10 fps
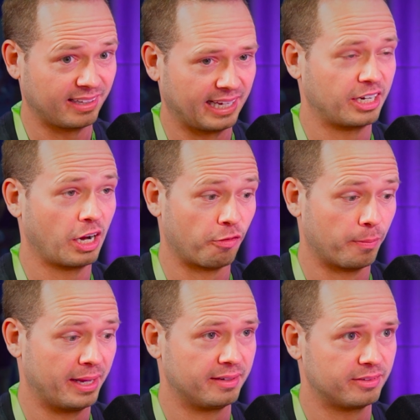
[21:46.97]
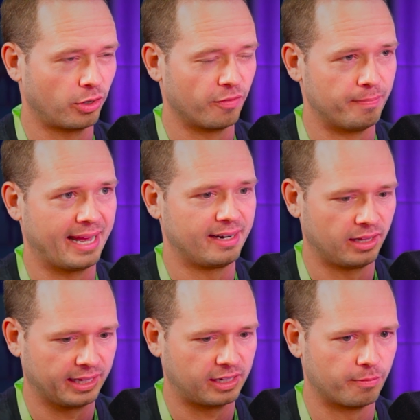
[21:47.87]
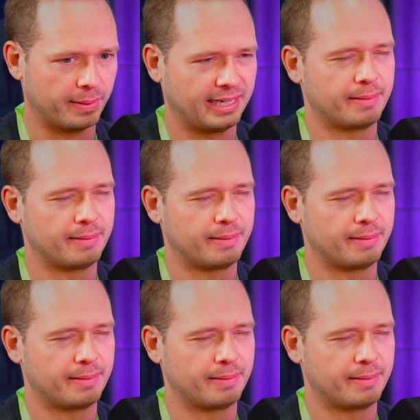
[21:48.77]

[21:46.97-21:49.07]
like a government sort of government not